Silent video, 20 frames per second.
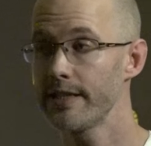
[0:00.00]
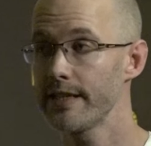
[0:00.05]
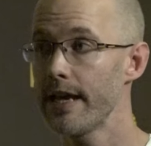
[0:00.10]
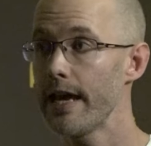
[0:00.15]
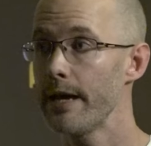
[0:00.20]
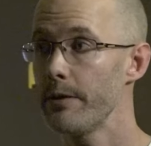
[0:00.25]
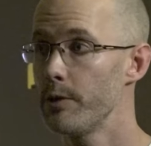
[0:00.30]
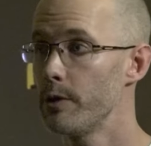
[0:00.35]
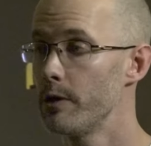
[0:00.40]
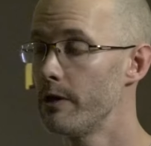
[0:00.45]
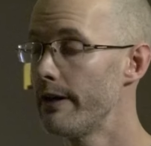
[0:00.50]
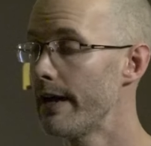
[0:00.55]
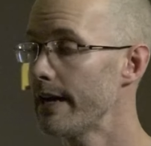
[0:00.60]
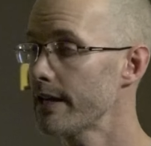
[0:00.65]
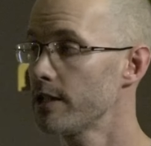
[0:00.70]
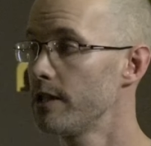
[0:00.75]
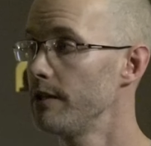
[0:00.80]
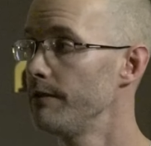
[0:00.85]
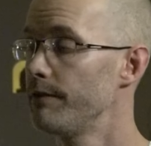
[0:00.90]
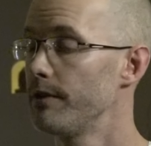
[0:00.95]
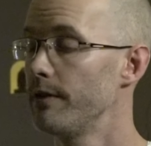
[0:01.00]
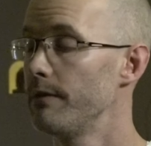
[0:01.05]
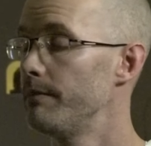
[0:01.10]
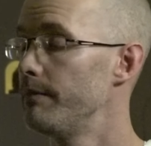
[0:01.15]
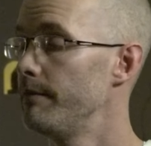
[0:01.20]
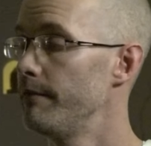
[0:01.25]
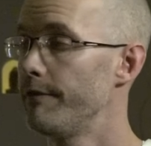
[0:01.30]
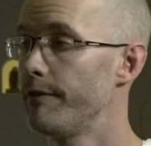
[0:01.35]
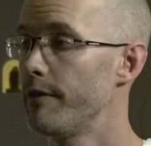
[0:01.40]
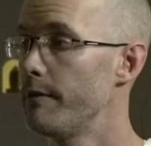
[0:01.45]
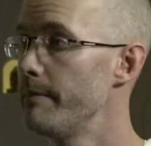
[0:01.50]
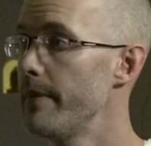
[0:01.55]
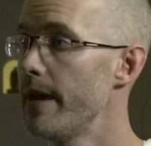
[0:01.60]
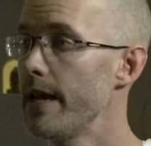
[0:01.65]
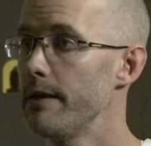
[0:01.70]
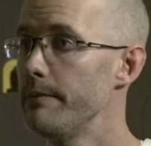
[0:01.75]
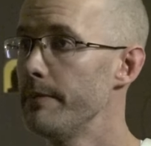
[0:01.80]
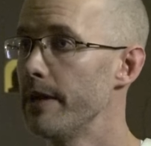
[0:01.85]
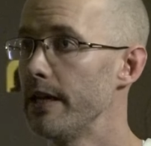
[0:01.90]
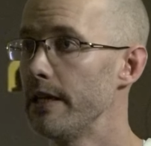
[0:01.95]
say we were actually for, for
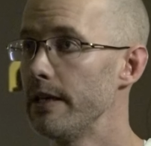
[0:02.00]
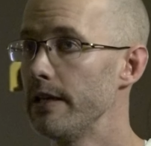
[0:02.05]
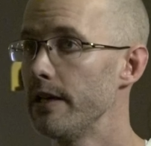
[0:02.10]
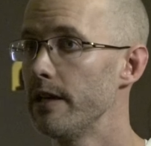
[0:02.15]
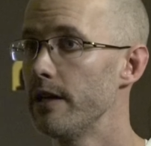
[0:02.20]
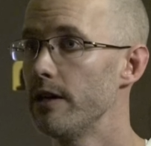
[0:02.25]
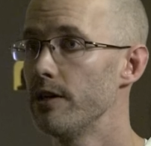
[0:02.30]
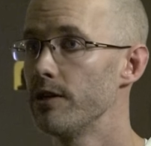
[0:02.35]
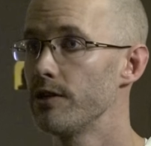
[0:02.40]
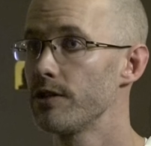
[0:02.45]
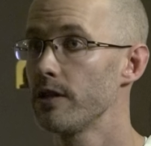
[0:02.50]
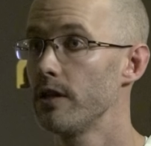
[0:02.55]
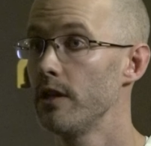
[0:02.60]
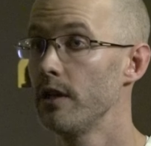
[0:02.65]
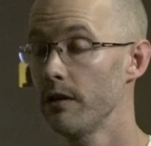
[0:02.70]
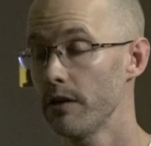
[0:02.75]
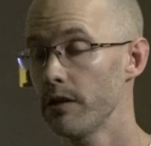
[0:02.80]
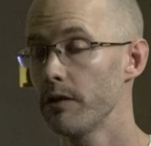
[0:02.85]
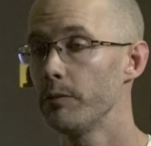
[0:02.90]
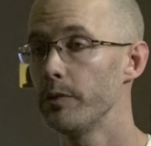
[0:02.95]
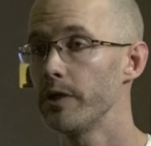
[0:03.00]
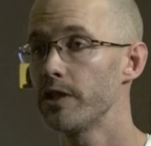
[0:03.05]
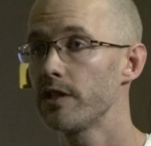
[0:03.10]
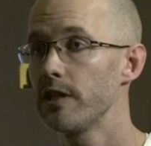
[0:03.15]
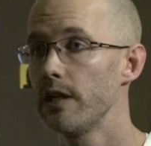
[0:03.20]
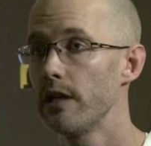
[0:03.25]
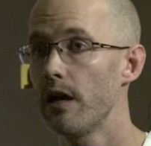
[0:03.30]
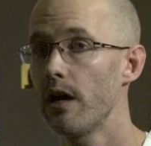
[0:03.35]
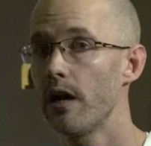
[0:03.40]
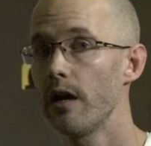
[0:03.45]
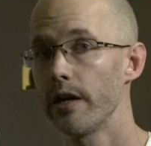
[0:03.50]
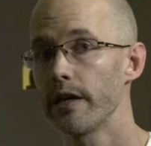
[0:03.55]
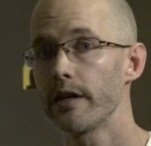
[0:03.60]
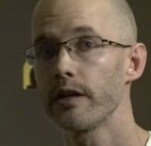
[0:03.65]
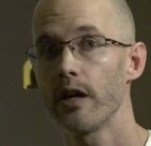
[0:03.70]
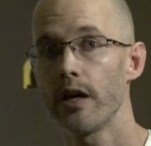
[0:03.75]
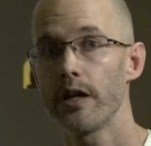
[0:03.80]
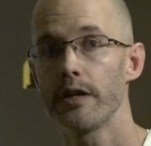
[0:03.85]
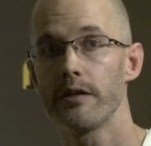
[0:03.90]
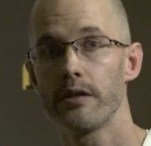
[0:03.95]
many, many years, I we still are.
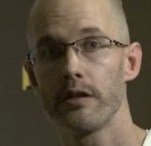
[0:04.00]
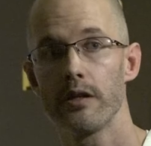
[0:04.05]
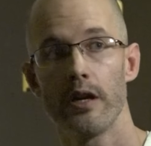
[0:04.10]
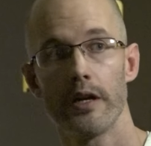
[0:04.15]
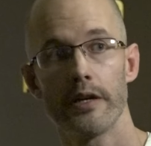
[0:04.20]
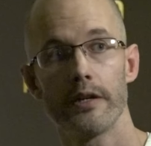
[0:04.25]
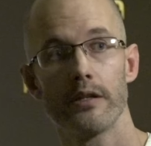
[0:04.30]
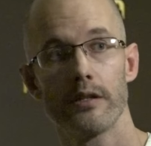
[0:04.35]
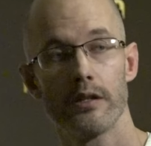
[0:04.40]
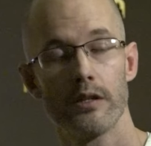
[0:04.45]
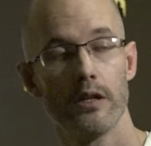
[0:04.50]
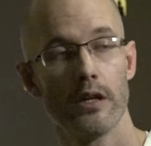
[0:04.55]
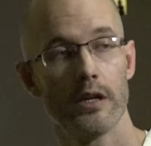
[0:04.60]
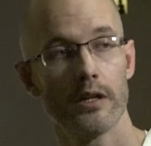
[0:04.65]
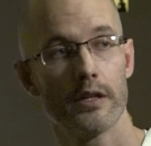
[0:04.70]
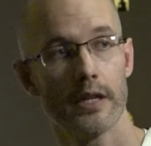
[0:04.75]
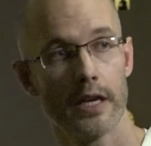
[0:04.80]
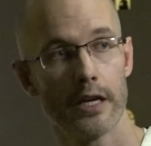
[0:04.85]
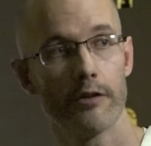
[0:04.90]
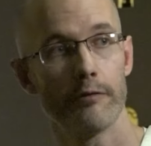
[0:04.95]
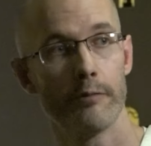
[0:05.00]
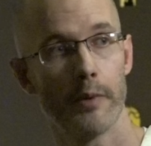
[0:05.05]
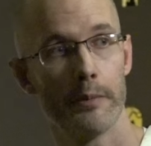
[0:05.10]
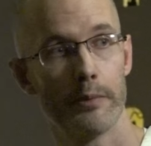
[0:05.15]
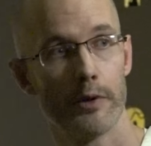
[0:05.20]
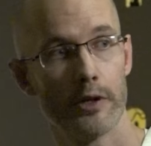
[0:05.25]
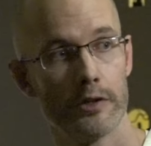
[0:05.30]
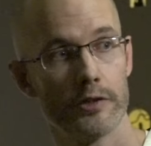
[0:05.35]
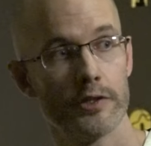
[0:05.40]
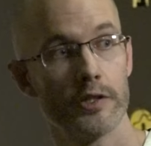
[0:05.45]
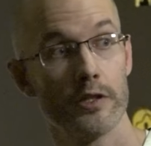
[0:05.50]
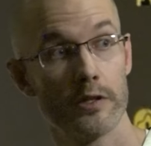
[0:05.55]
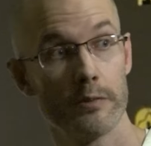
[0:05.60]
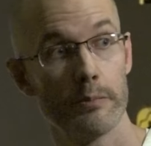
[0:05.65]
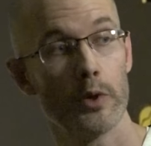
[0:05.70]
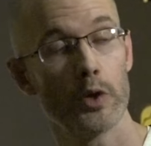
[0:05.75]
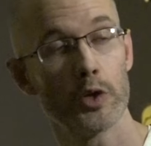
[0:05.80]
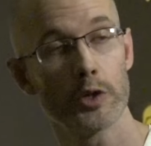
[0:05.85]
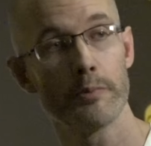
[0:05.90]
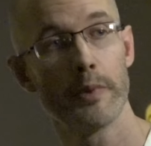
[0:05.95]
I, I, I think of my brothers as
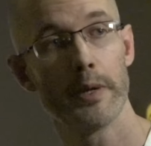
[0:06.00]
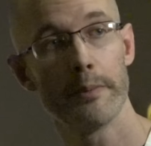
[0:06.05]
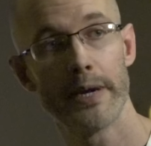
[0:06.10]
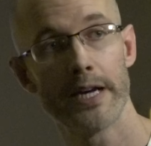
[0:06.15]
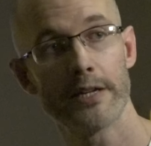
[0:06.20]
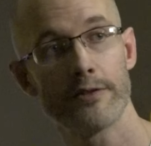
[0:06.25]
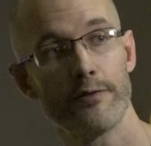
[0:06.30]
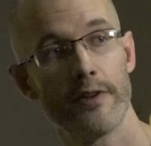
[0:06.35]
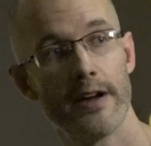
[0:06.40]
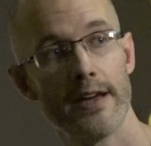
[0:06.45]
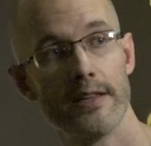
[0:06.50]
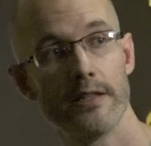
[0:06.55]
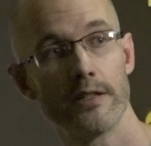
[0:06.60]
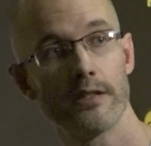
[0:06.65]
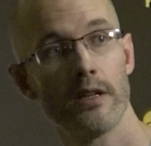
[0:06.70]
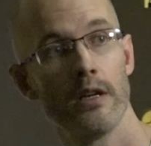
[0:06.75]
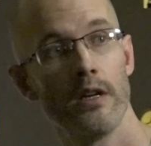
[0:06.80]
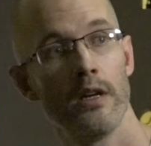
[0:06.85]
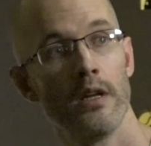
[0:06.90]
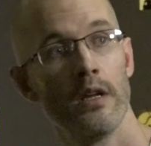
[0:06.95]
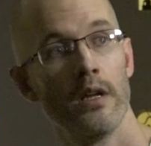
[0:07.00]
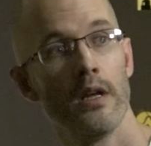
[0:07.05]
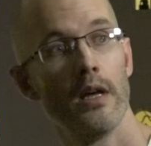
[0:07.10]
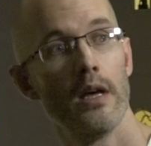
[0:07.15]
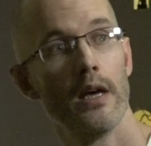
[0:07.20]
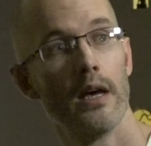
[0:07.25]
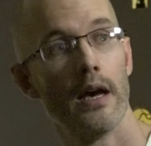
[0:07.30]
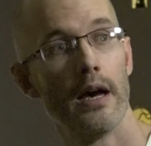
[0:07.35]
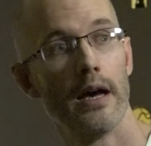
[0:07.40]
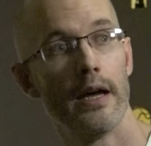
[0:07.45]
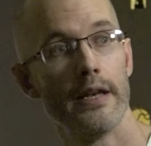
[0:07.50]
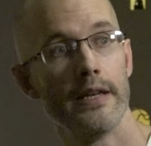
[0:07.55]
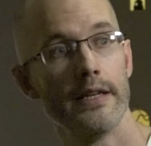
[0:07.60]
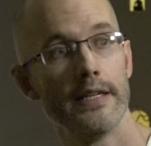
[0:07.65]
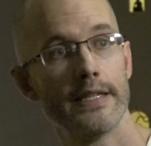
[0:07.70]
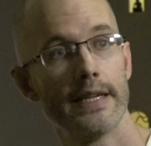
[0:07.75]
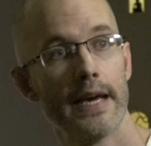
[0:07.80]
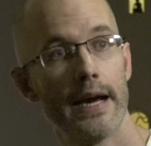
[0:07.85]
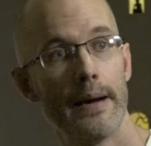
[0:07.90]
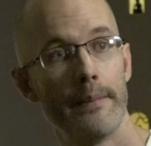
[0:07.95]
amongst my best friends.
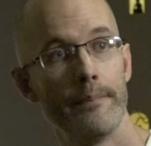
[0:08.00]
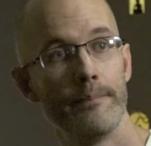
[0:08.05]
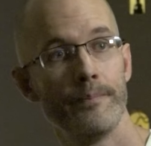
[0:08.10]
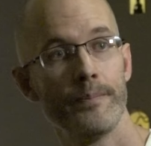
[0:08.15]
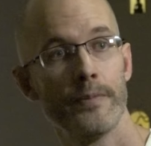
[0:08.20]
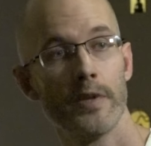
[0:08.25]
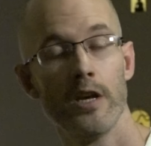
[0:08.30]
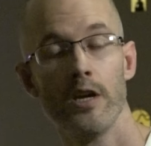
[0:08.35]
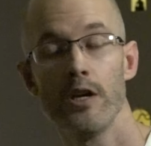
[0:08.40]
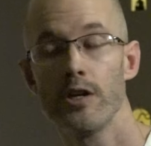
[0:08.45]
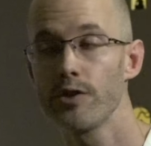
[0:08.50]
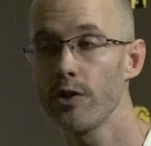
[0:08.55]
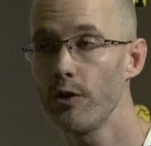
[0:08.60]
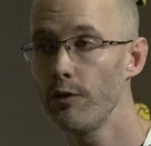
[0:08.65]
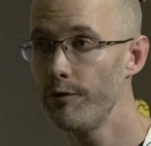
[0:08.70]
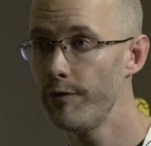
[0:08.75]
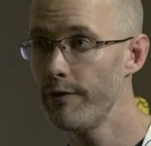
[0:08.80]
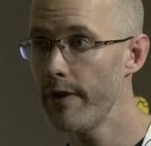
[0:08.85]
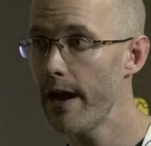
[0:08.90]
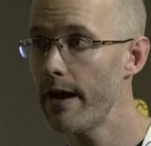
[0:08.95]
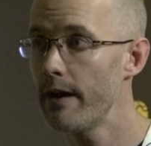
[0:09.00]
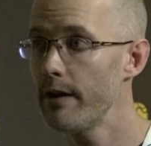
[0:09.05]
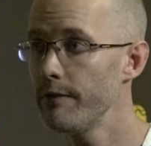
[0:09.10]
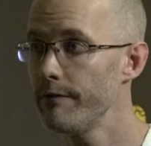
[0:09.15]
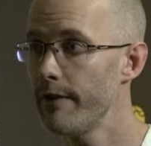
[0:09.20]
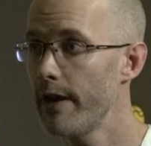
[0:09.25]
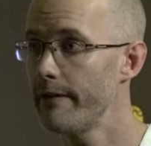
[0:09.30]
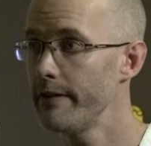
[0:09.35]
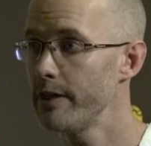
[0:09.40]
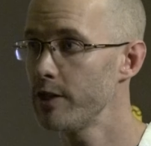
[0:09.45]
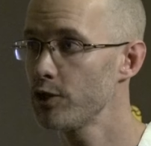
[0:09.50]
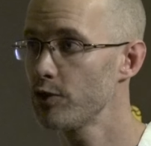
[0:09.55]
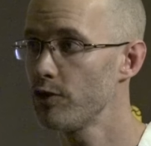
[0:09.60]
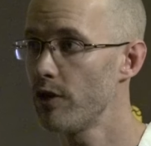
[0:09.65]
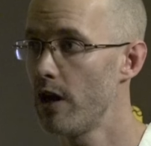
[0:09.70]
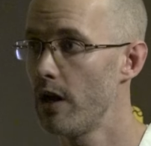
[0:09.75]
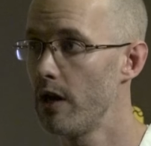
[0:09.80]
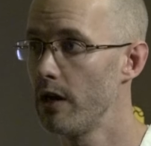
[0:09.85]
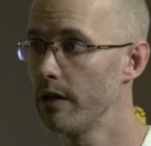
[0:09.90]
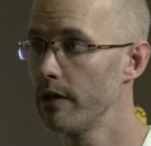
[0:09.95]
And um, so very, very
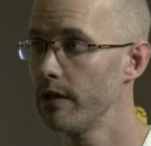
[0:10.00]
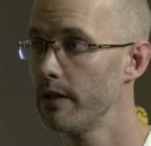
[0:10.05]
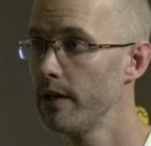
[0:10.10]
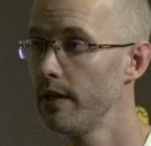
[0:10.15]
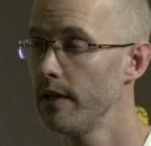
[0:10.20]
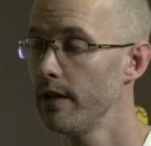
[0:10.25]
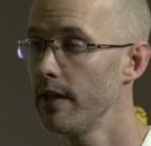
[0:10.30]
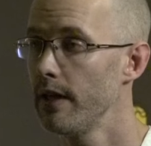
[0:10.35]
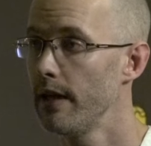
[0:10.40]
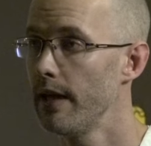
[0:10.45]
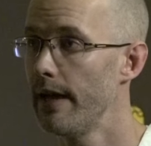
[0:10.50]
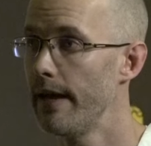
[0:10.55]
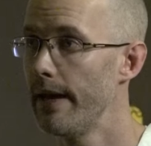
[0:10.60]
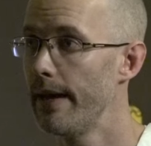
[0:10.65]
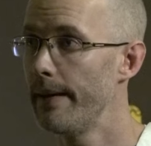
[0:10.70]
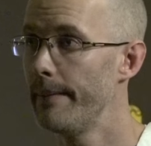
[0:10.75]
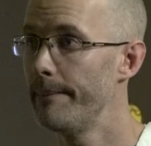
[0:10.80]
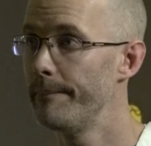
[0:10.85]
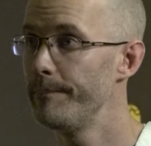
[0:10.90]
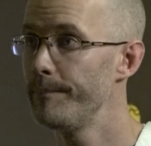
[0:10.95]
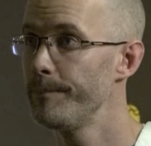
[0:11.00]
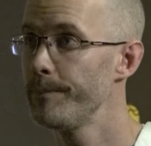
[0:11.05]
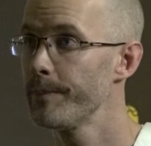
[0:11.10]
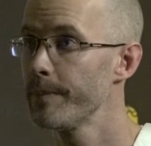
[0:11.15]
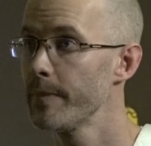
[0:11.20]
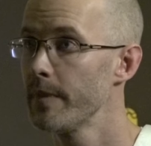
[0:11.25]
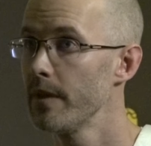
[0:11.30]
strong. Um,